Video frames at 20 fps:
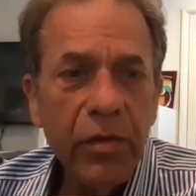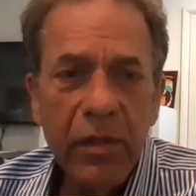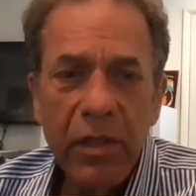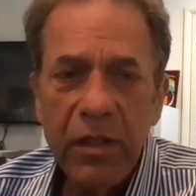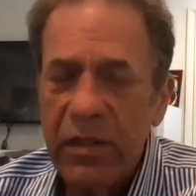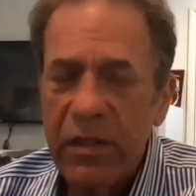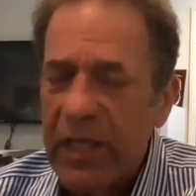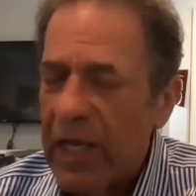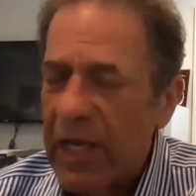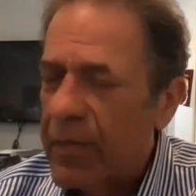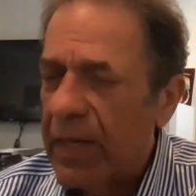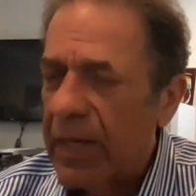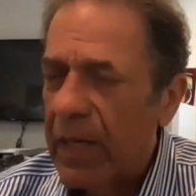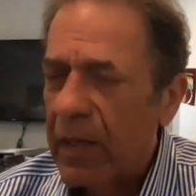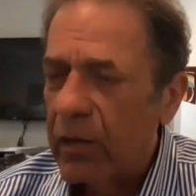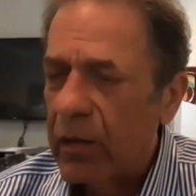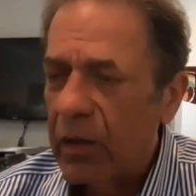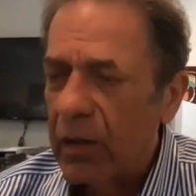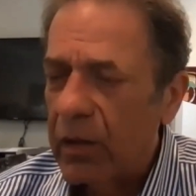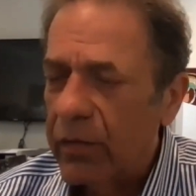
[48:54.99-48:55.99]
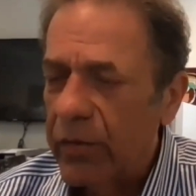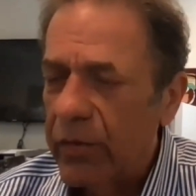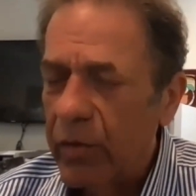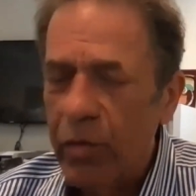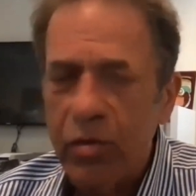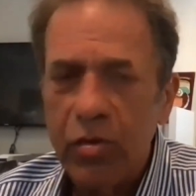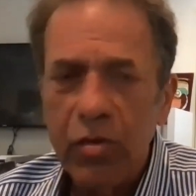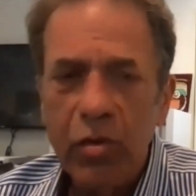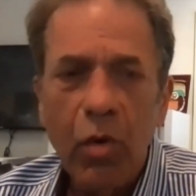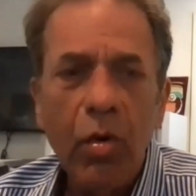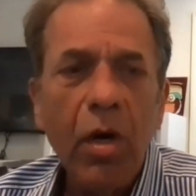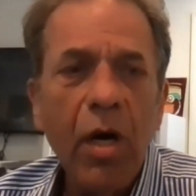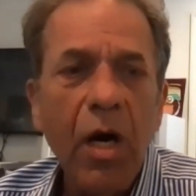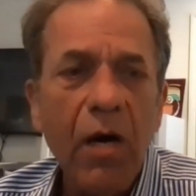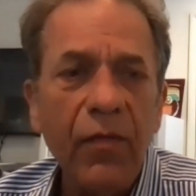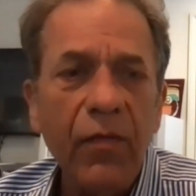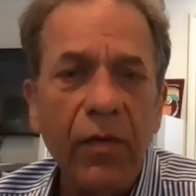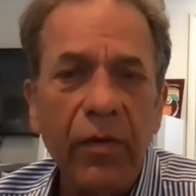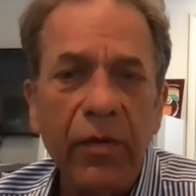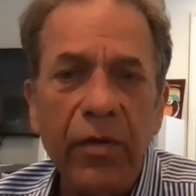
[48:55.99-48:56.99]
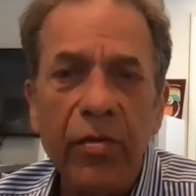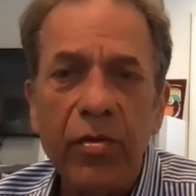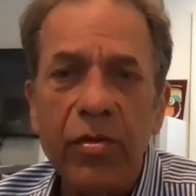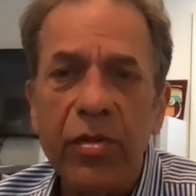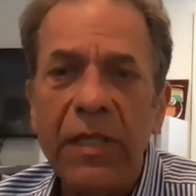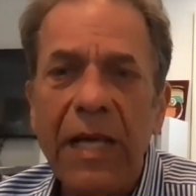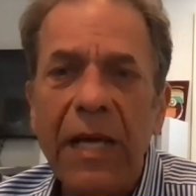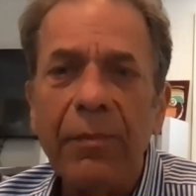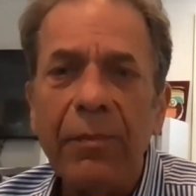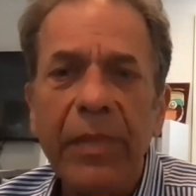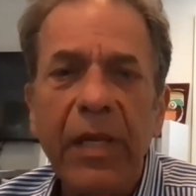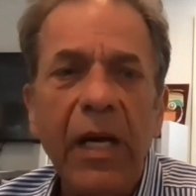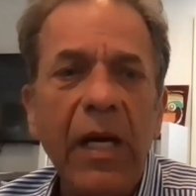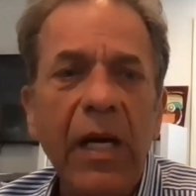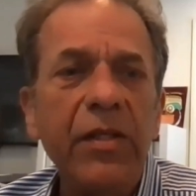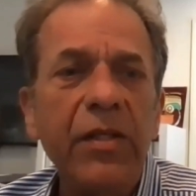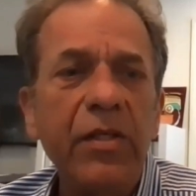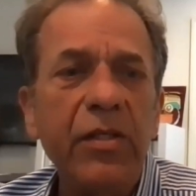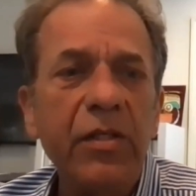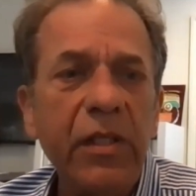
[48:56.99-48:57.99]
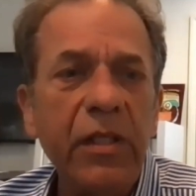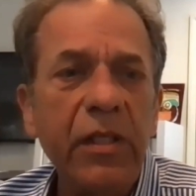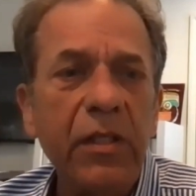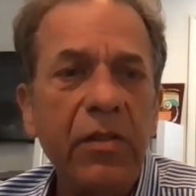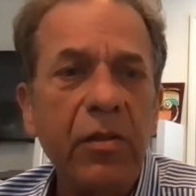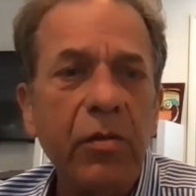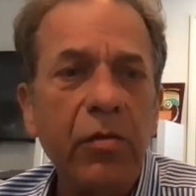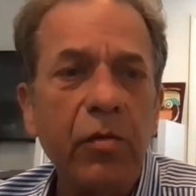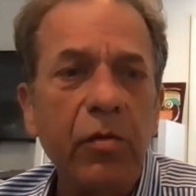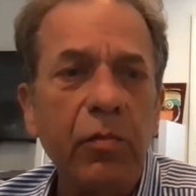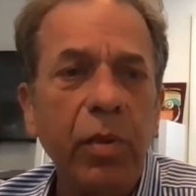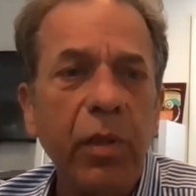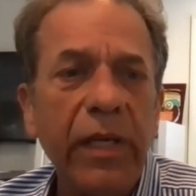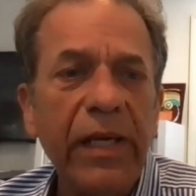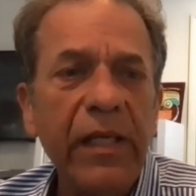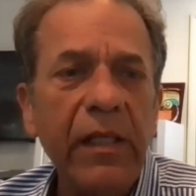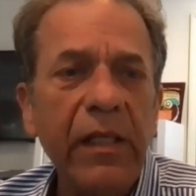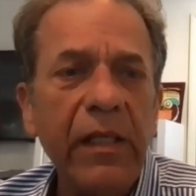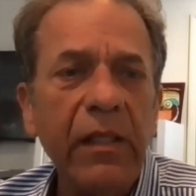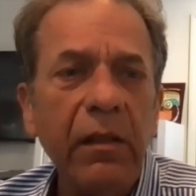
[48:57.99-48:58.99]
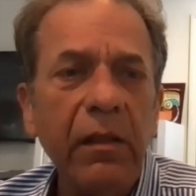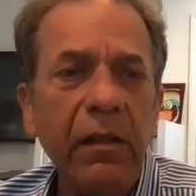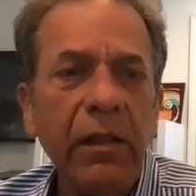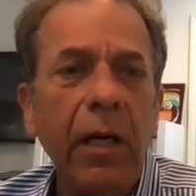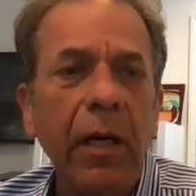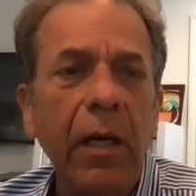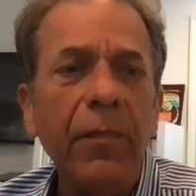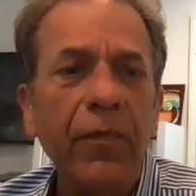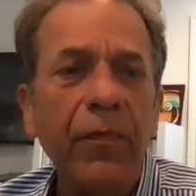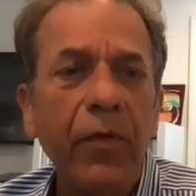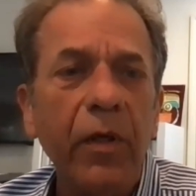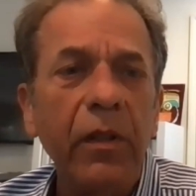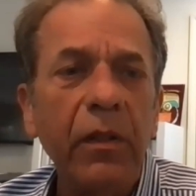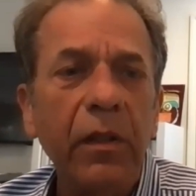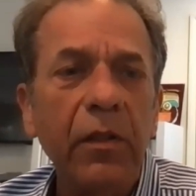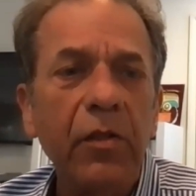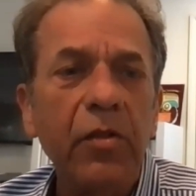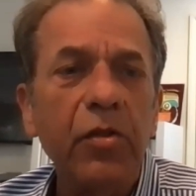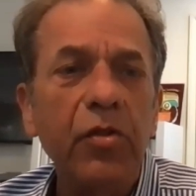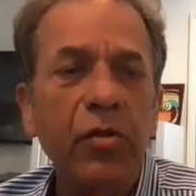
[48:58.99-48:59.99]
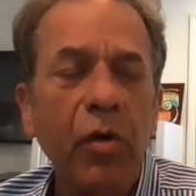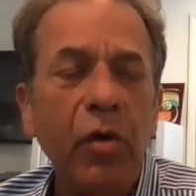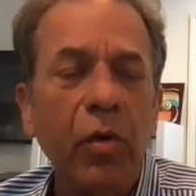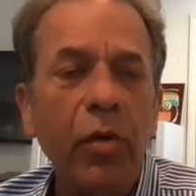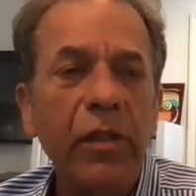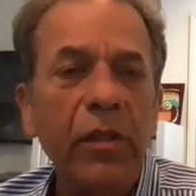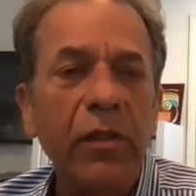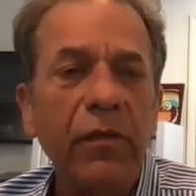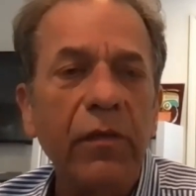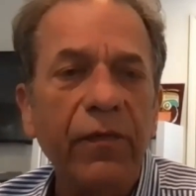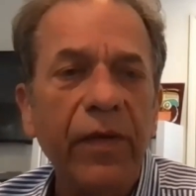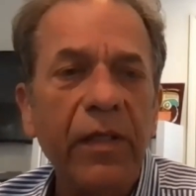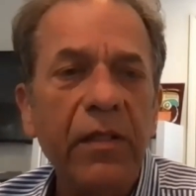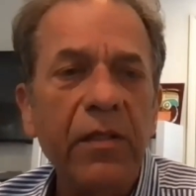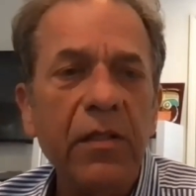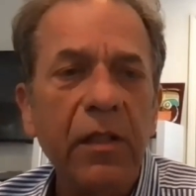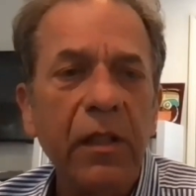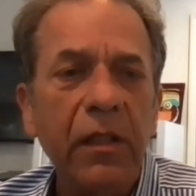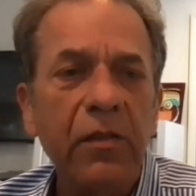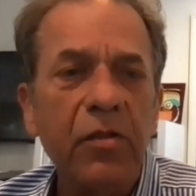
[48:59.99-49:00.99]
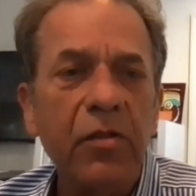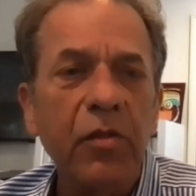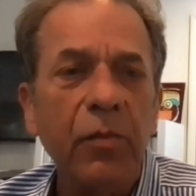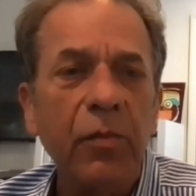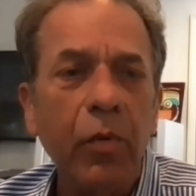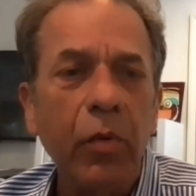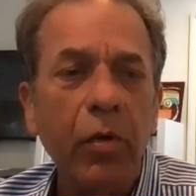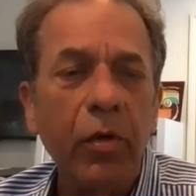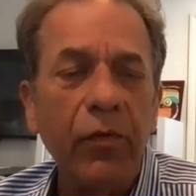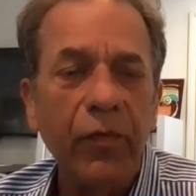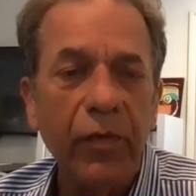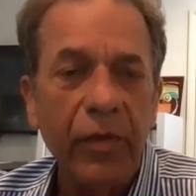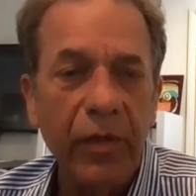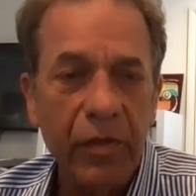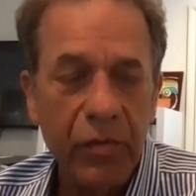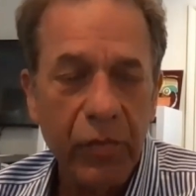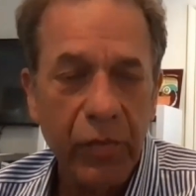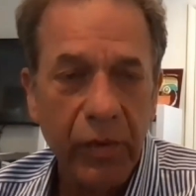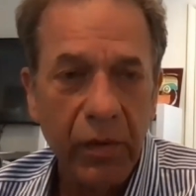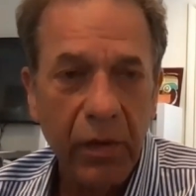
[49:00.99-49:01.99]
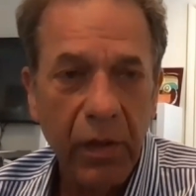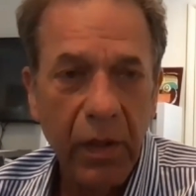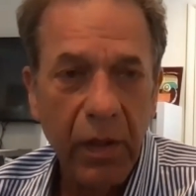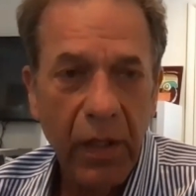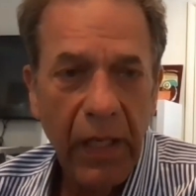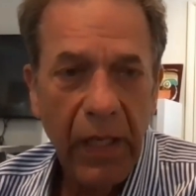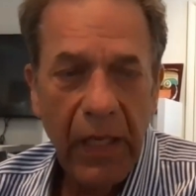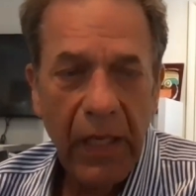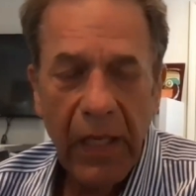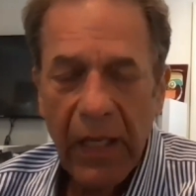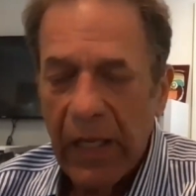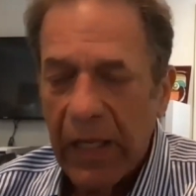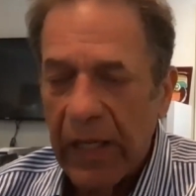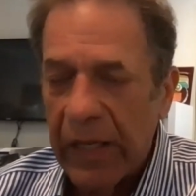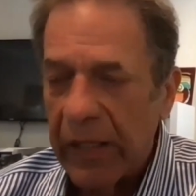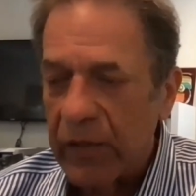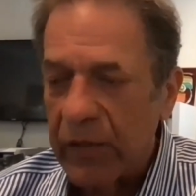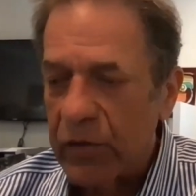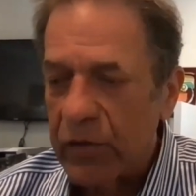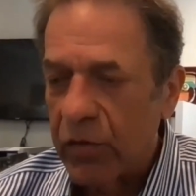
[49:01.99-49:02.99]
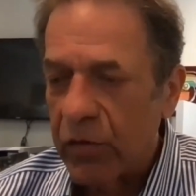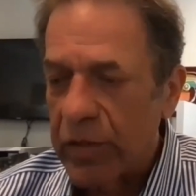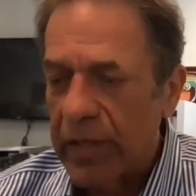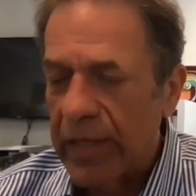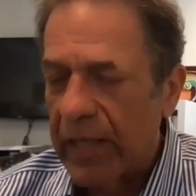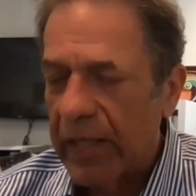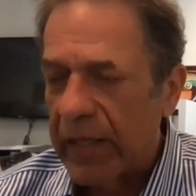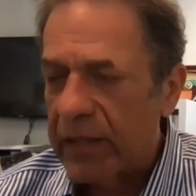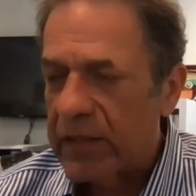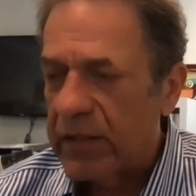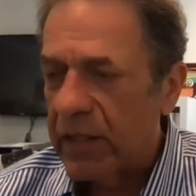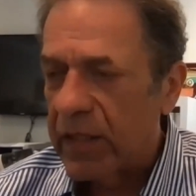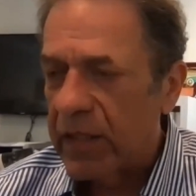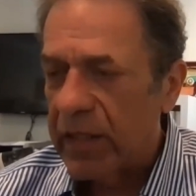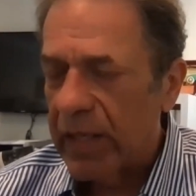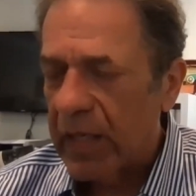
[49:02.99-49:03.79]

This came out, there was no cover. There was not behind the scenes. It was blatant, upfront, showing defense and support for Israel. And so that, I say,